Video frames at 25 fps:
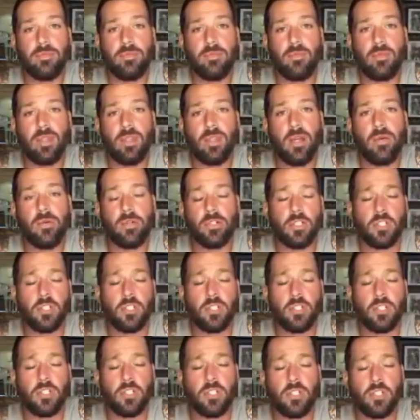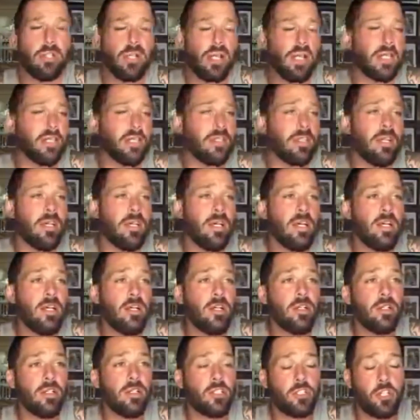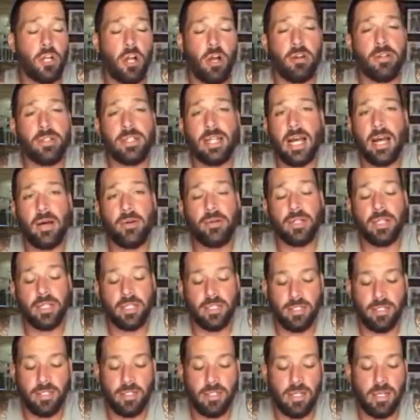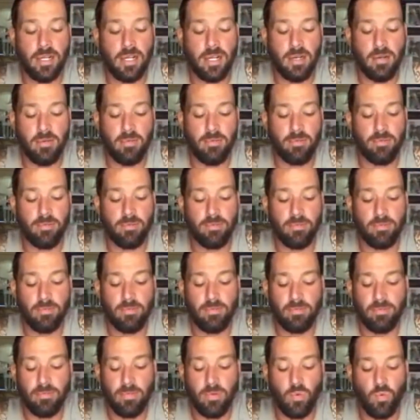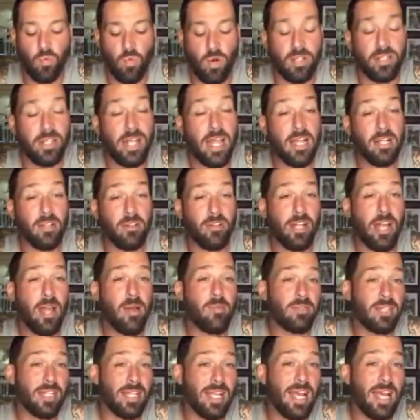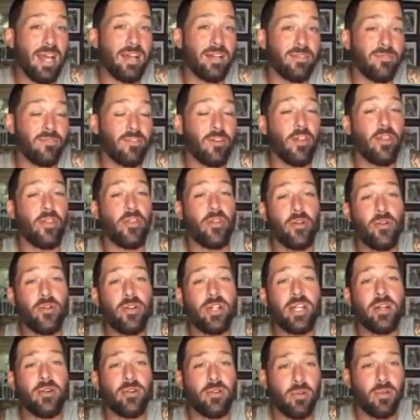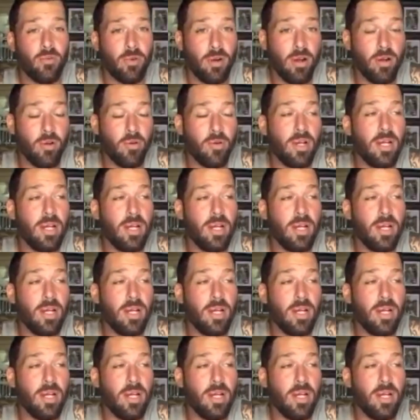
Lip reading: It was so cool. And Sean Dowling won the Angler Games again for the 3rd year in a row.